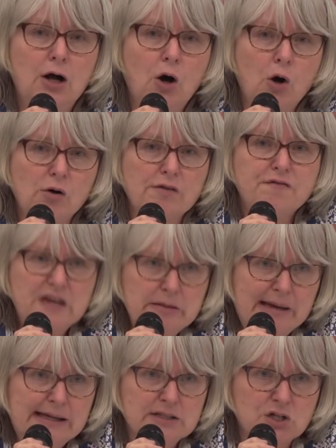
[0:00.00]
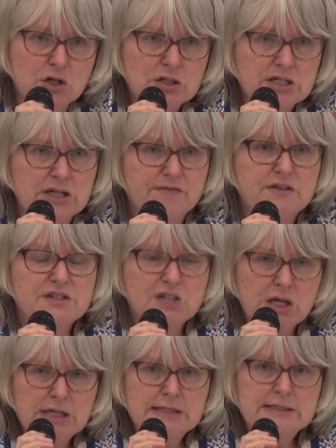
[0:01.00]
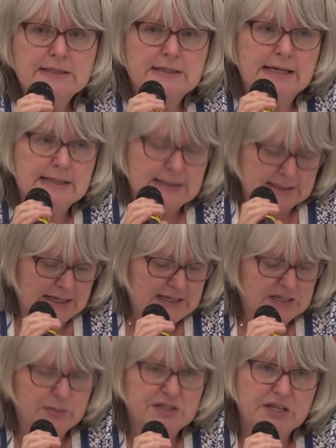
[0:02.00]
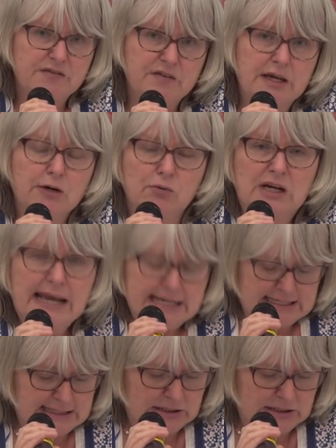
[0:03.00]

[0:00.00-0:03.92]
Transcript: or a female doctor for certain sex-specific related